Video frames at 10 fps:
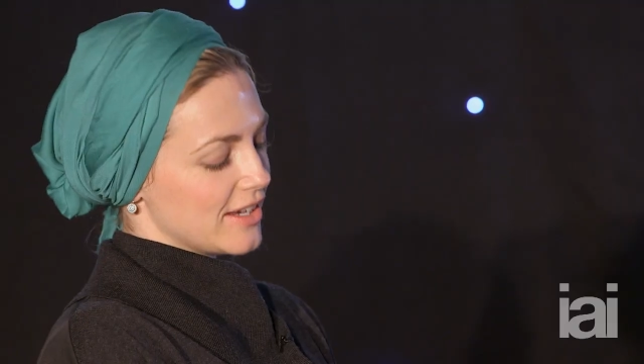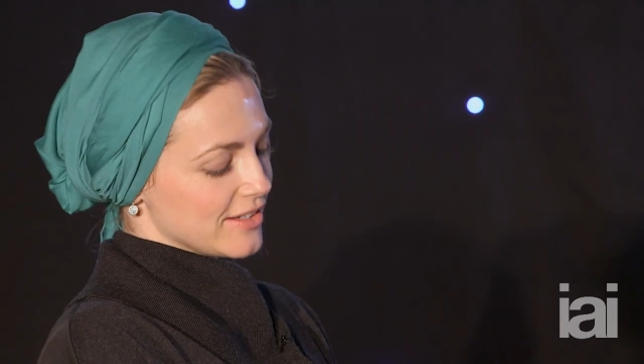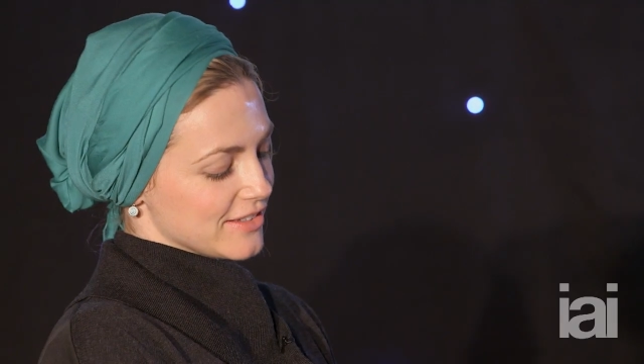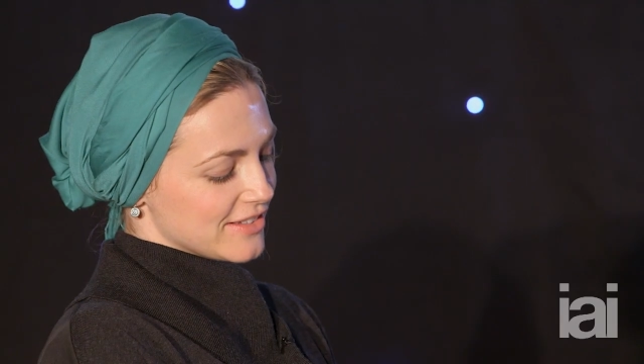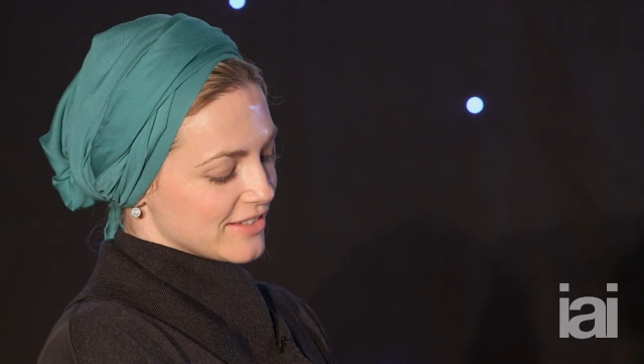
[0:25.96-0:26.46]

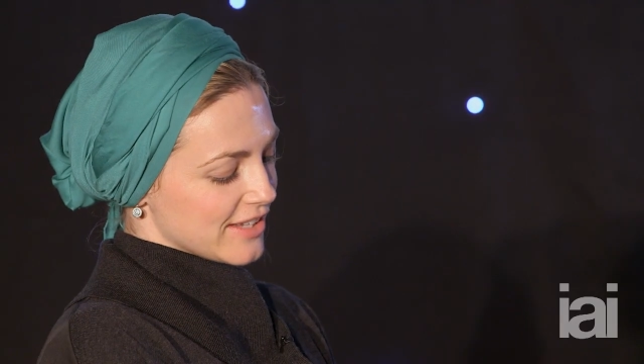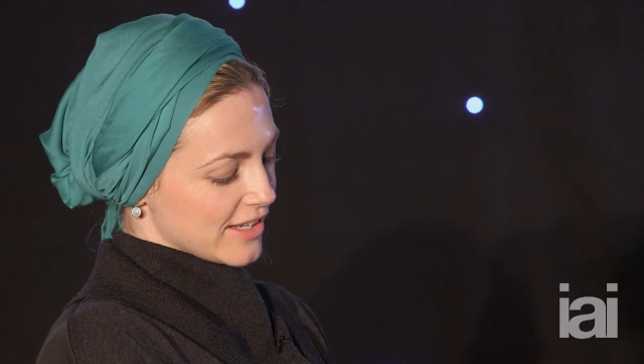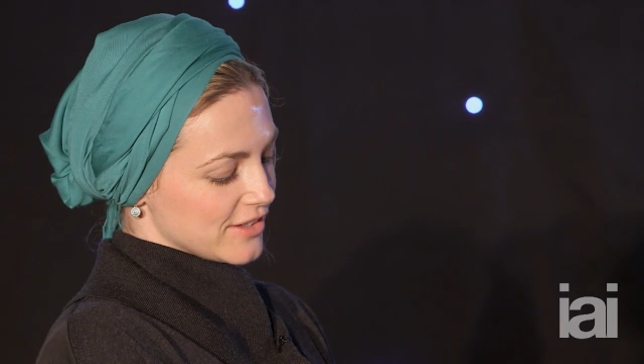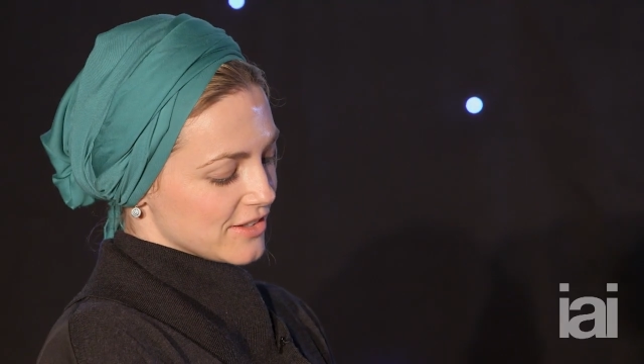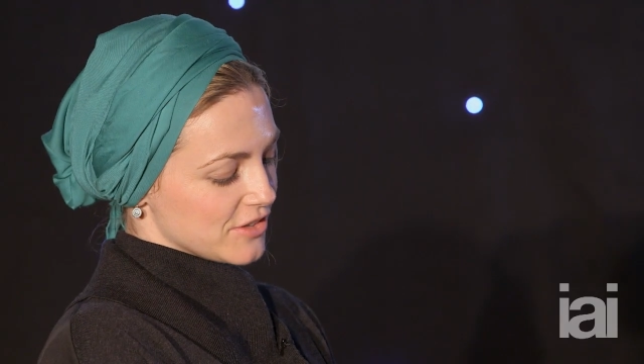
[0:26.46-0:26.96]
and
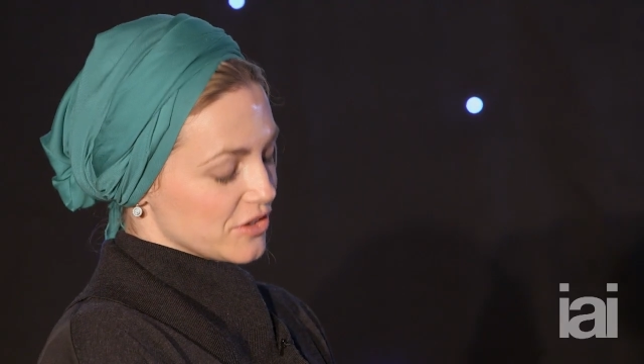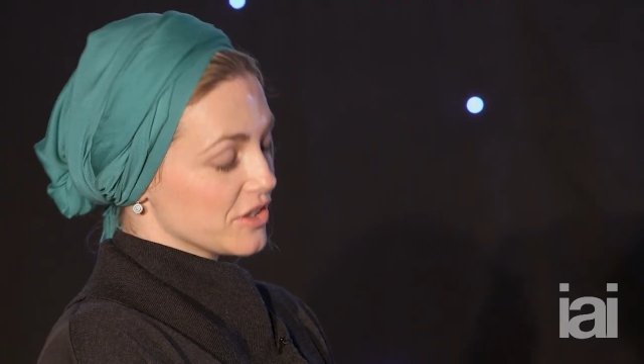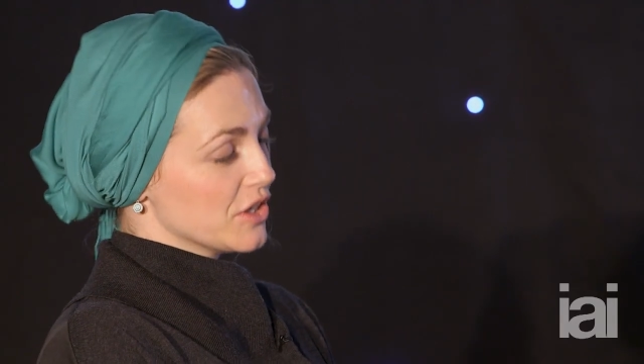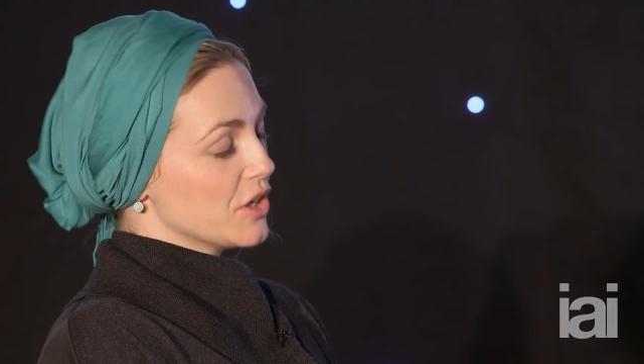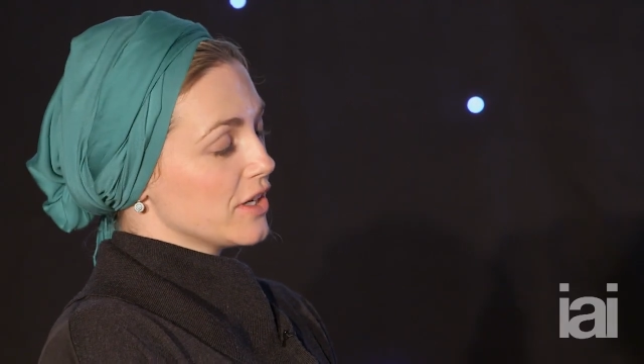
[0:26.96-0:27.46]
tend to
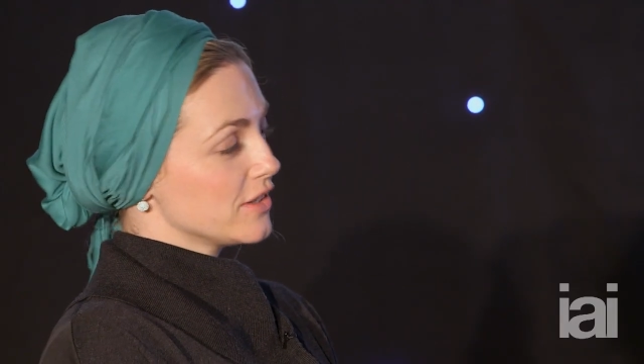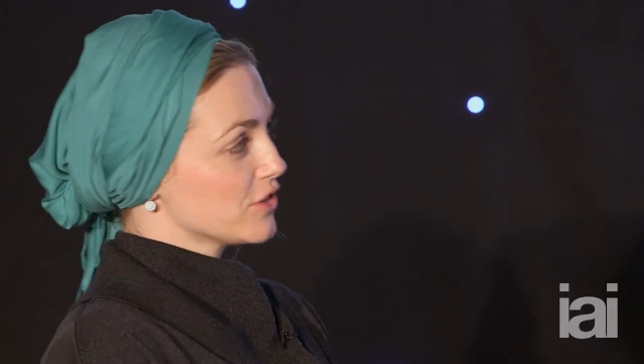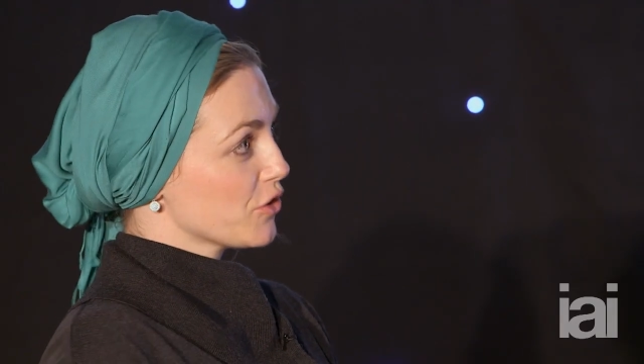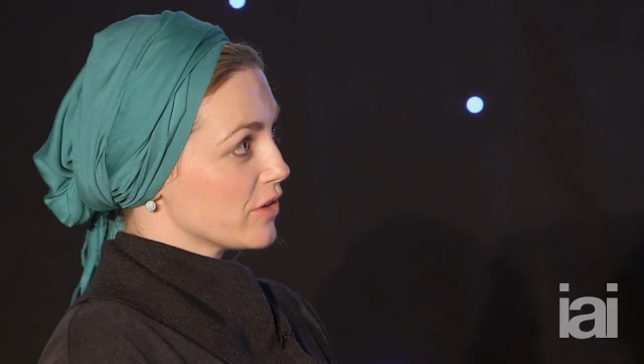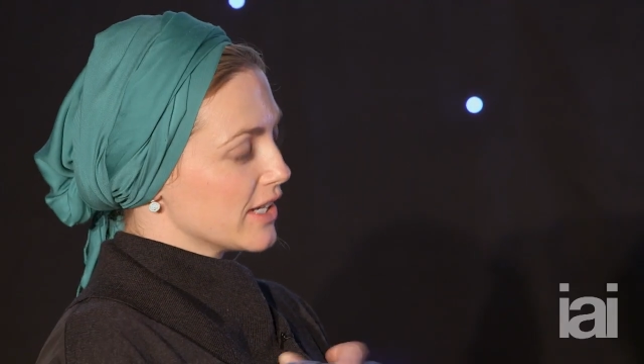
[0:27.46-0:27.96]

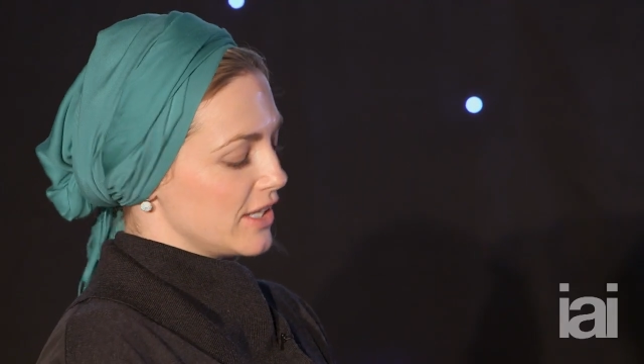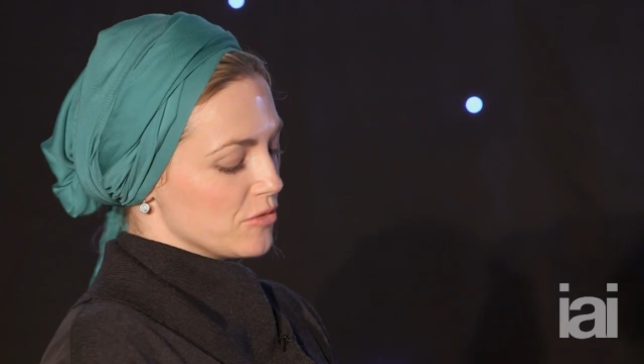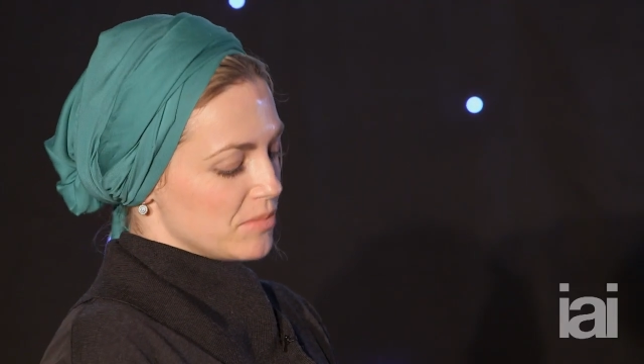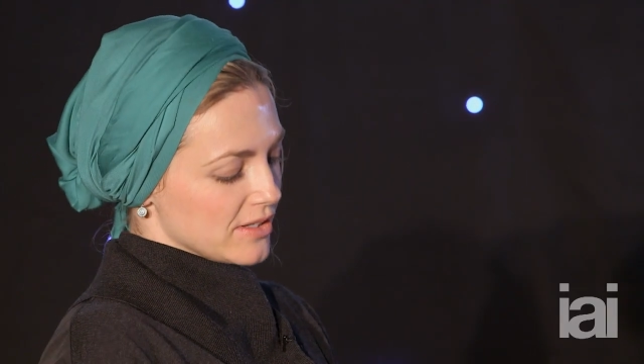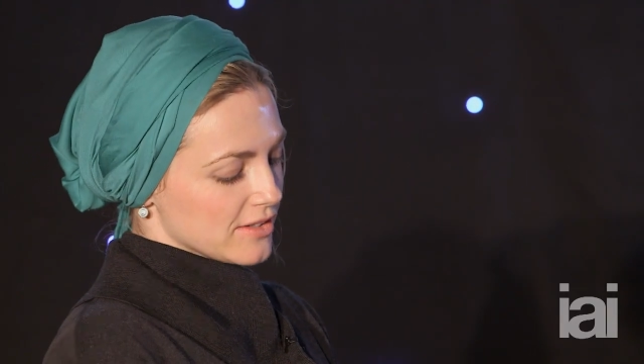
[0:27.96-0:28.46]
historically
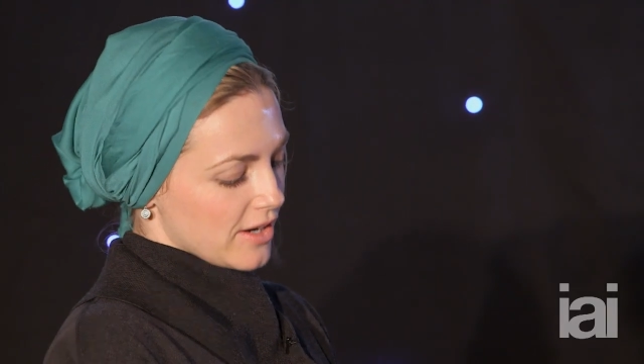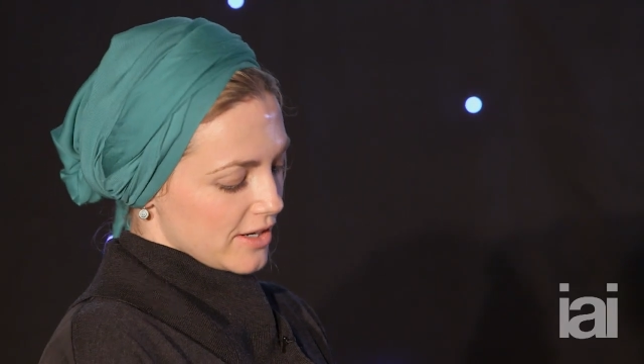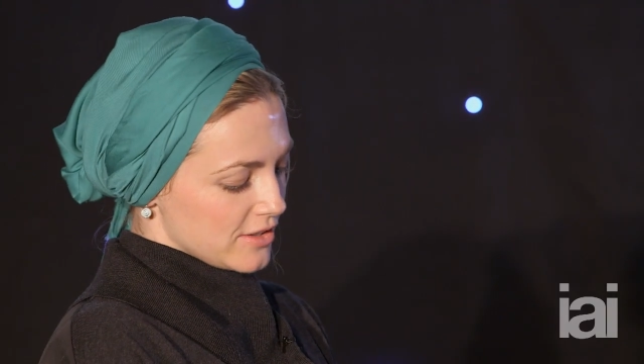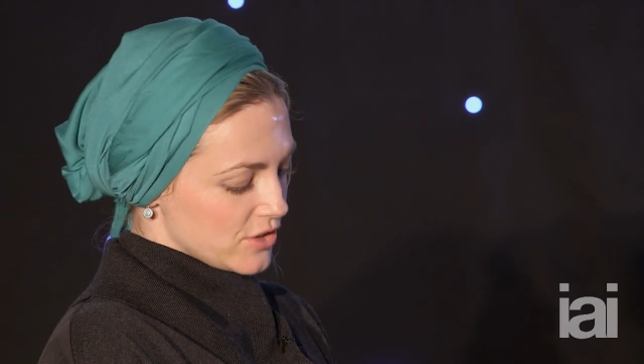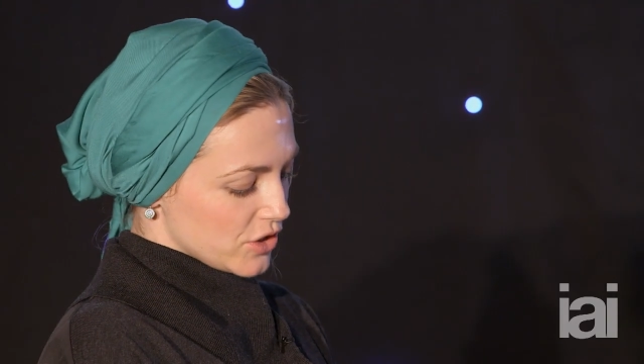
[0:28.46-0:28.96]
have been
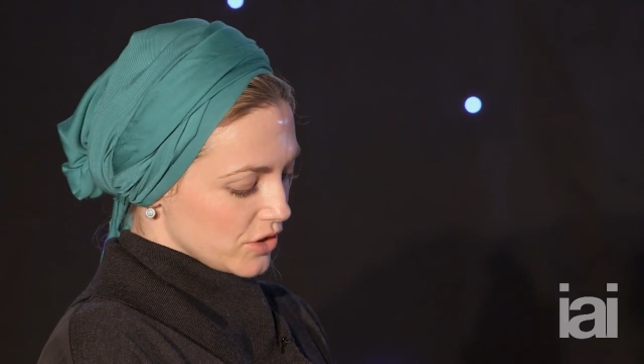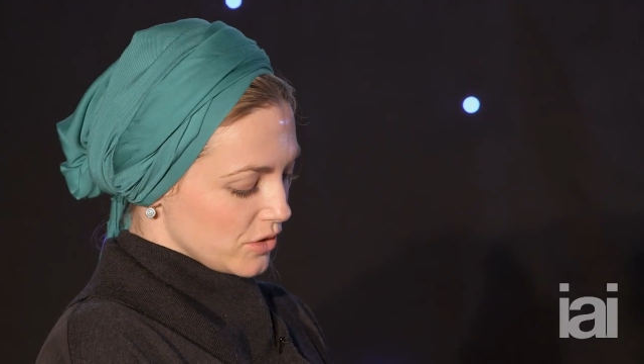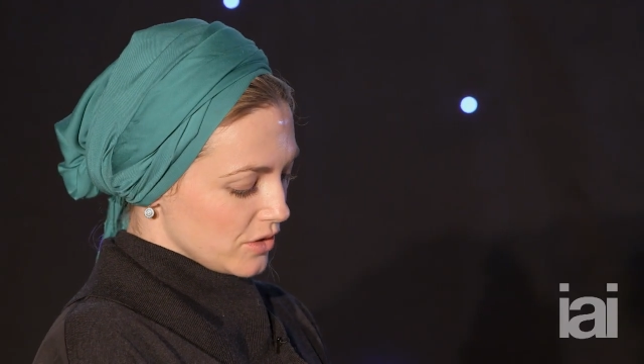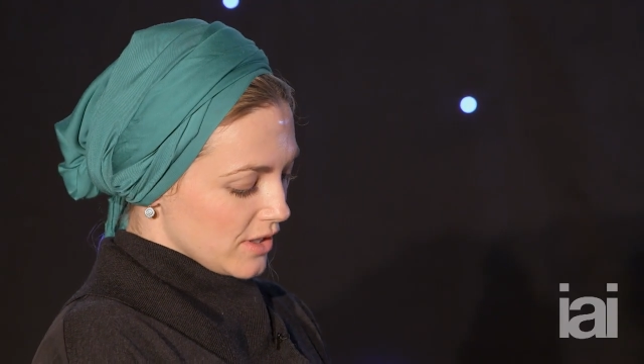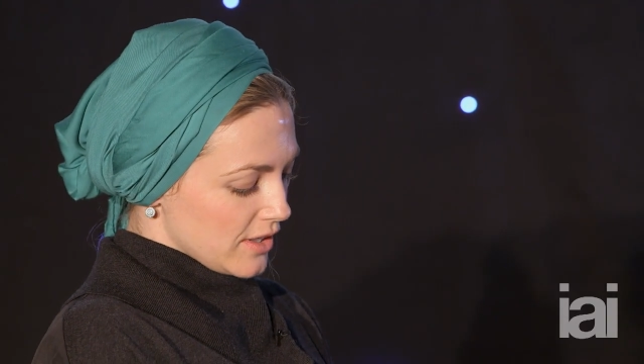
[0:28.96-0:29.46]
tied
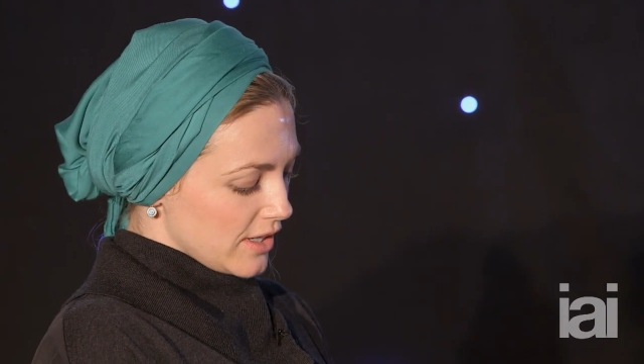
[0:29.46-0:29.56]
to